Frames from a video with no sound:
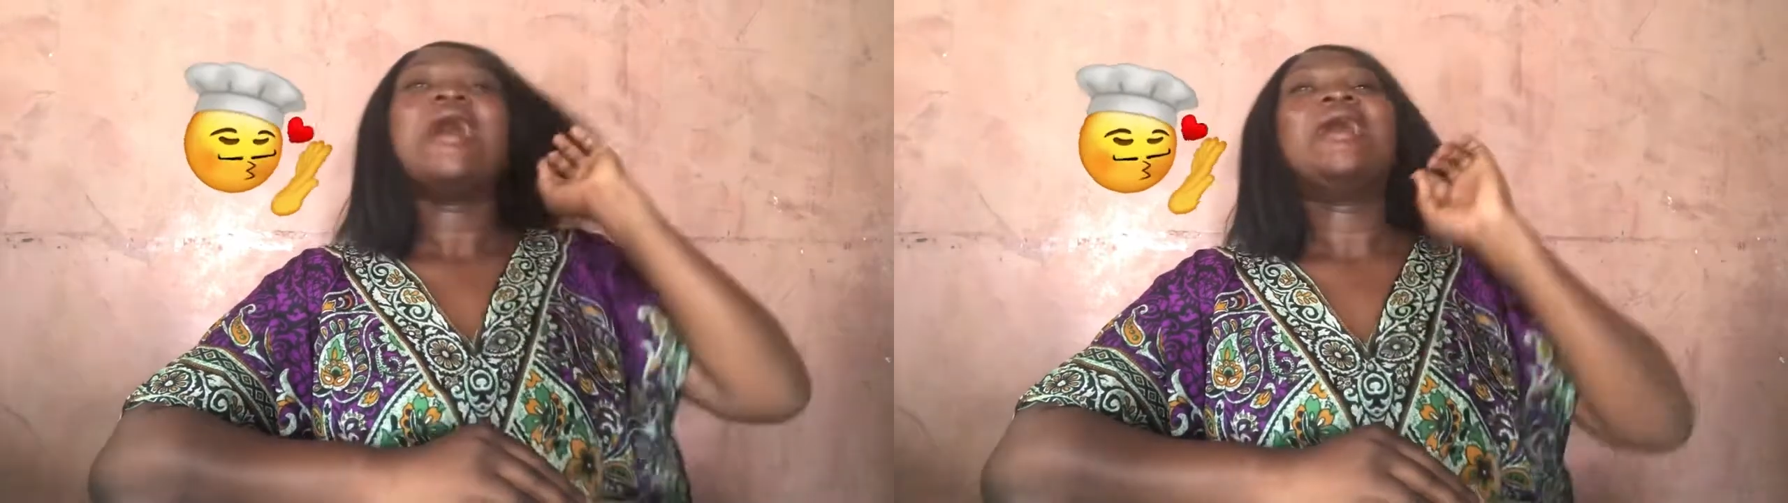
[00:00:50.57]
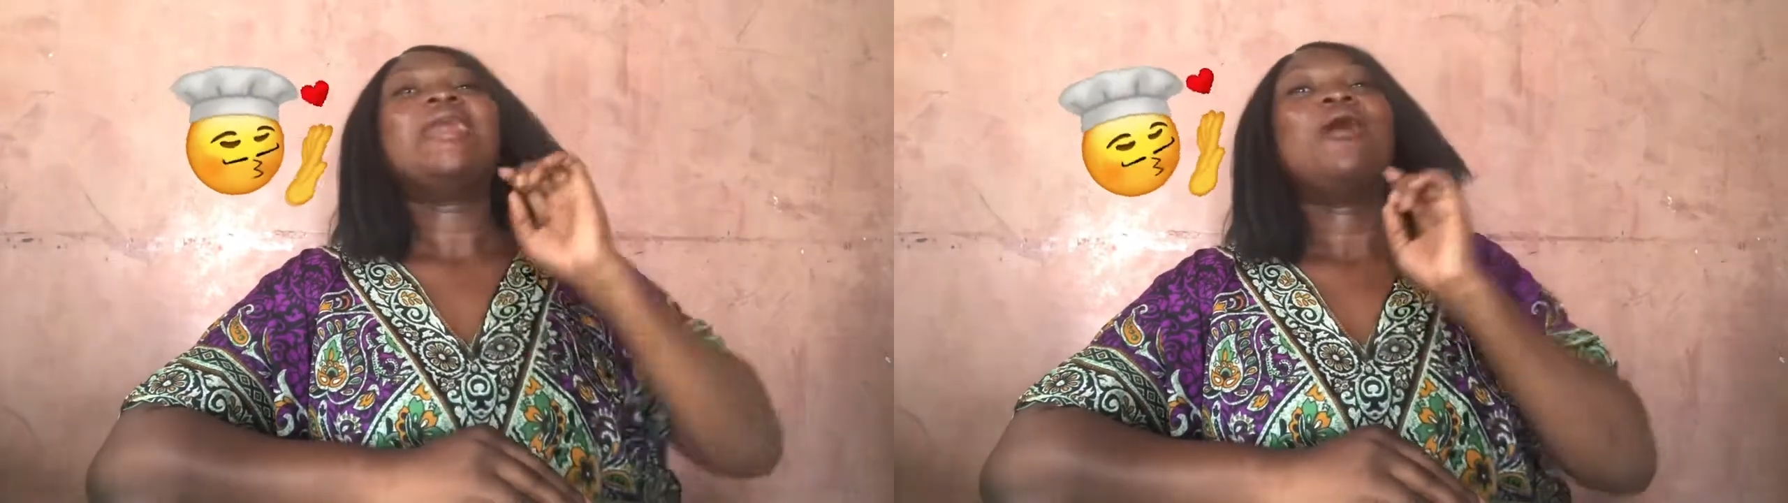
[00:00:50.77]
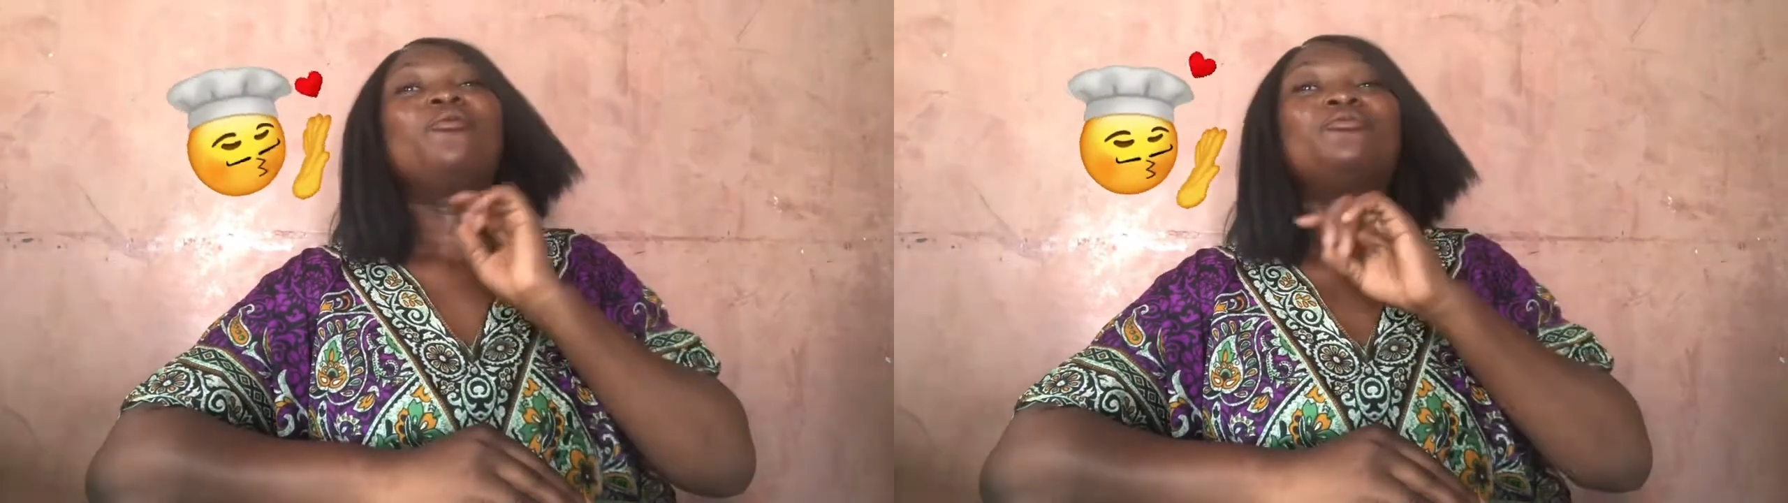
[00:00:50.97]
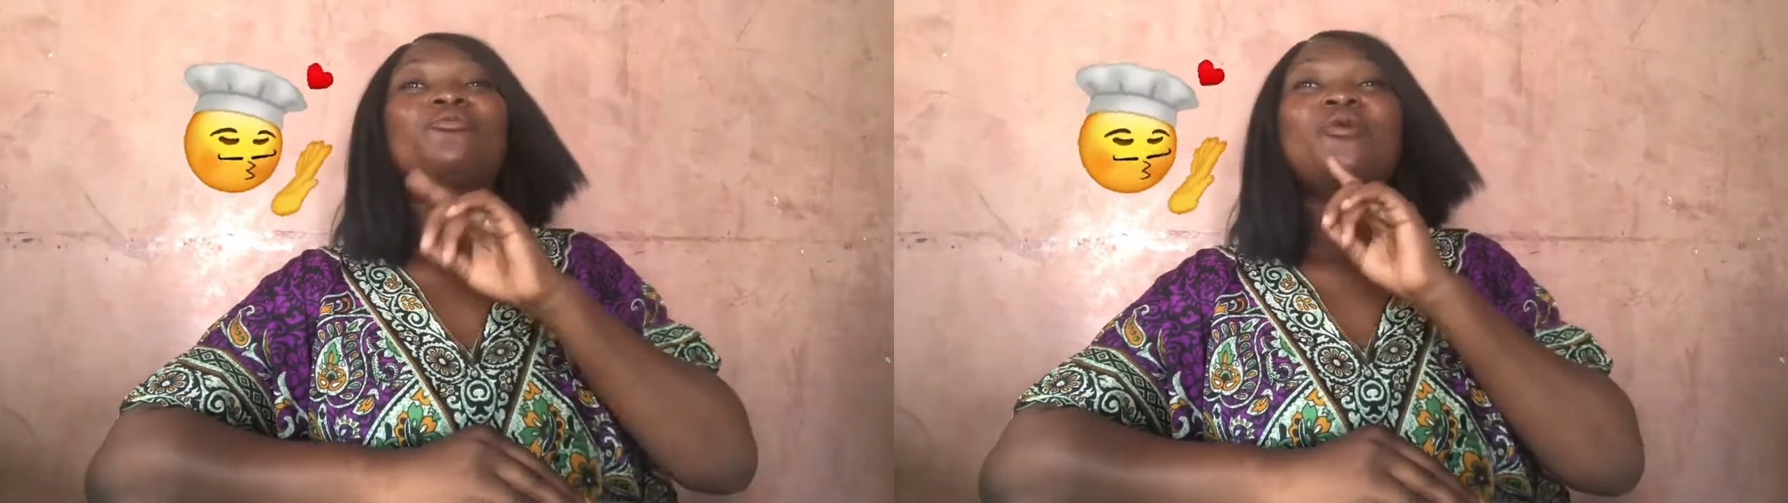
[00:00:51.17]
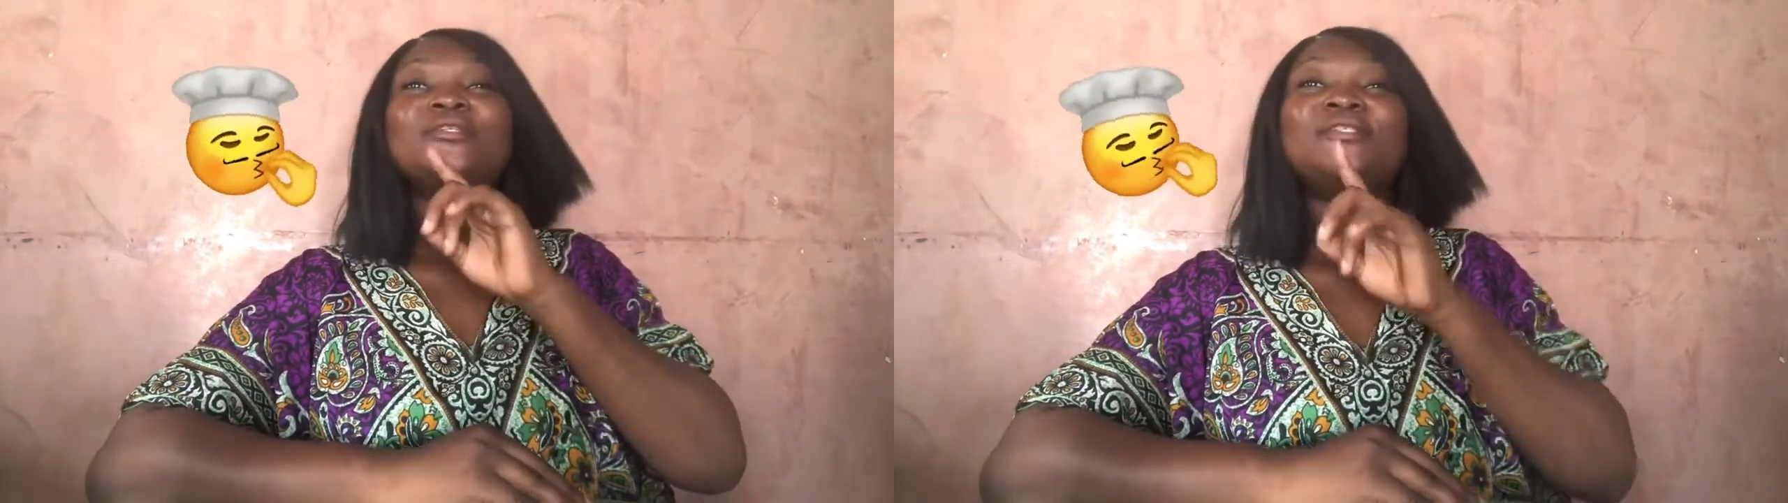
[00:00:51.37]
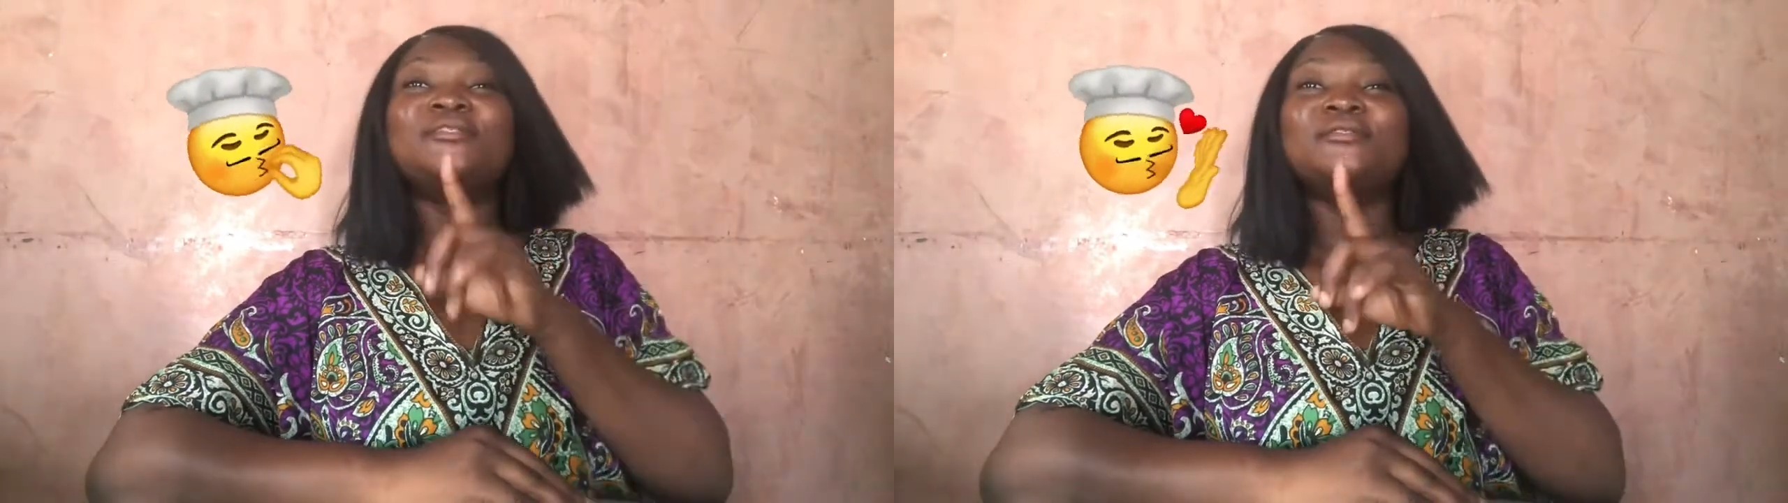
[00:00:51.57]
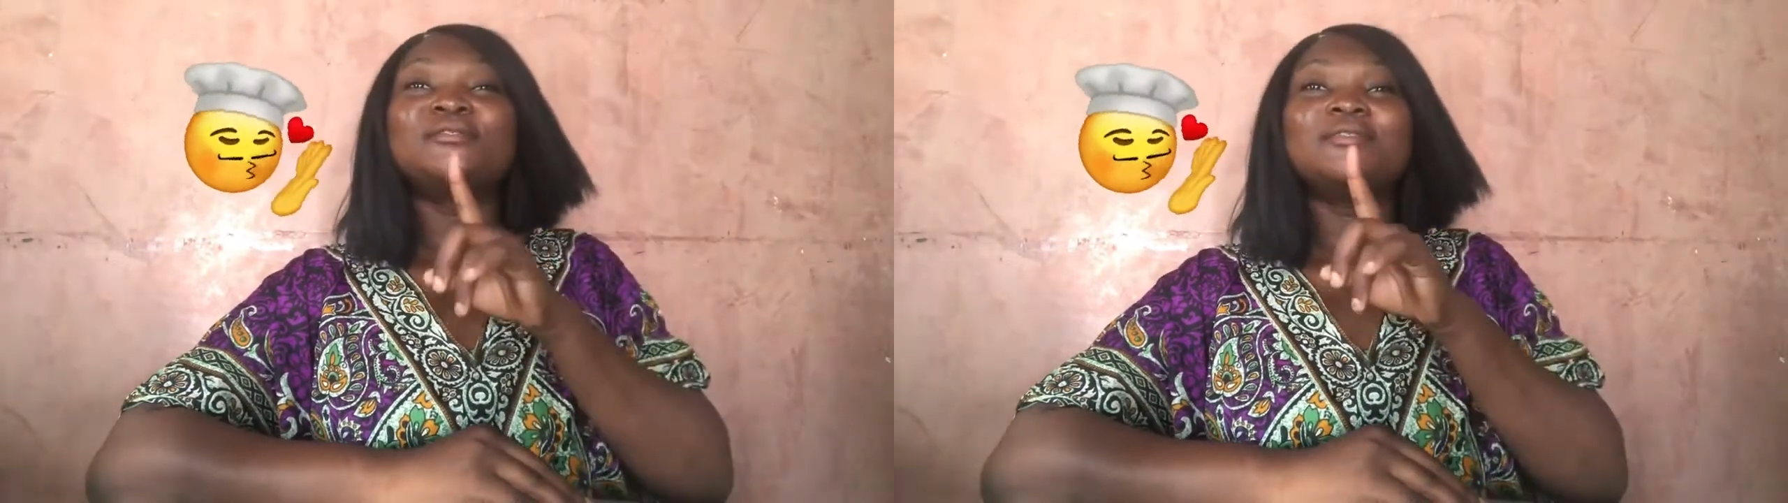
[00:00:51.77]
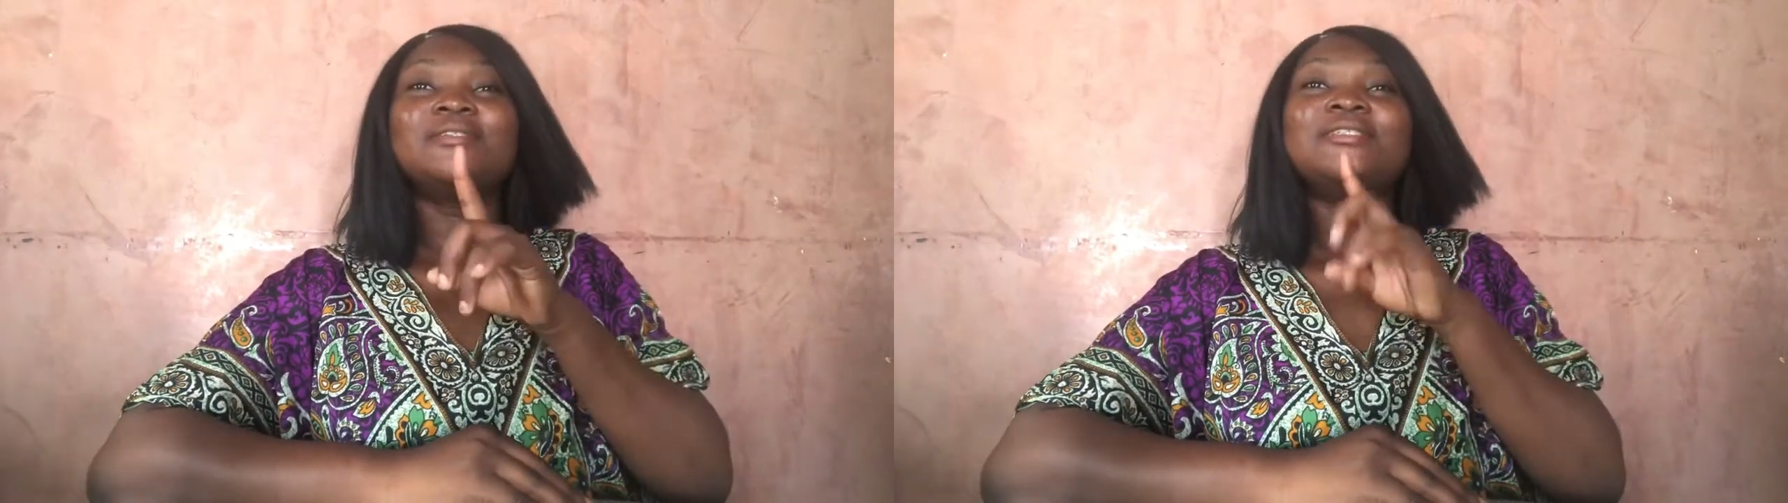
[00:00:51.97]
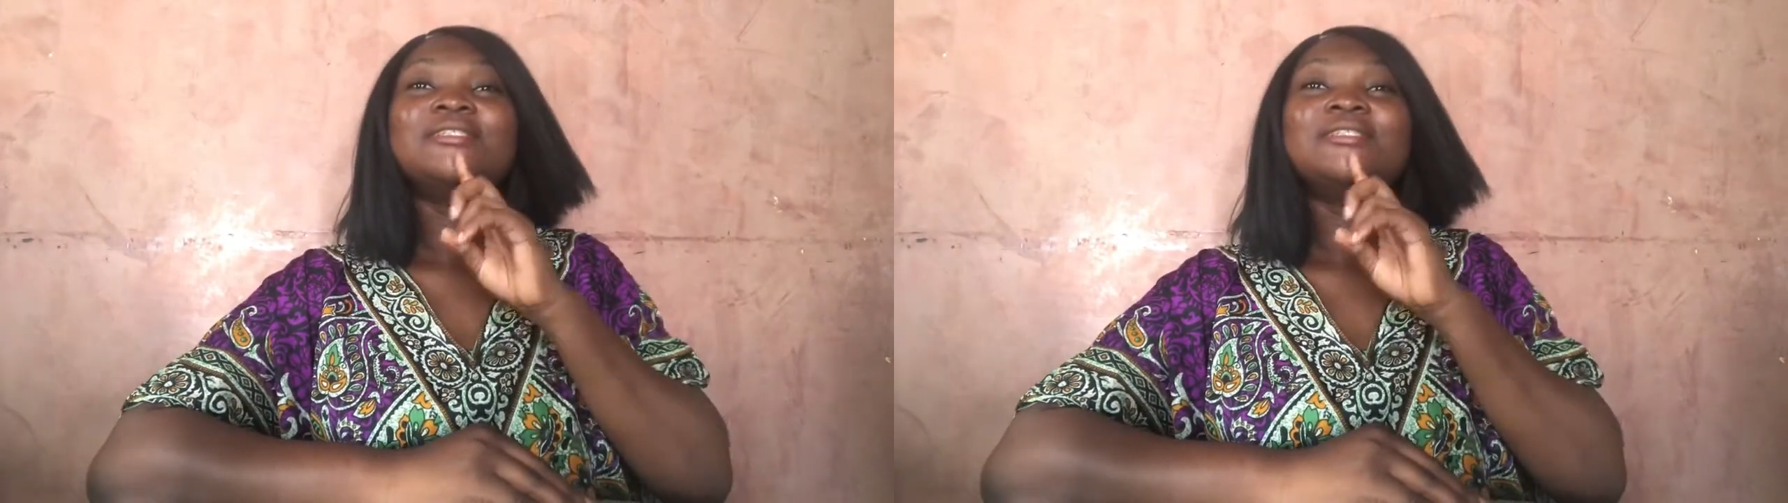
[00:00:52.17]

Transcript: And I would want you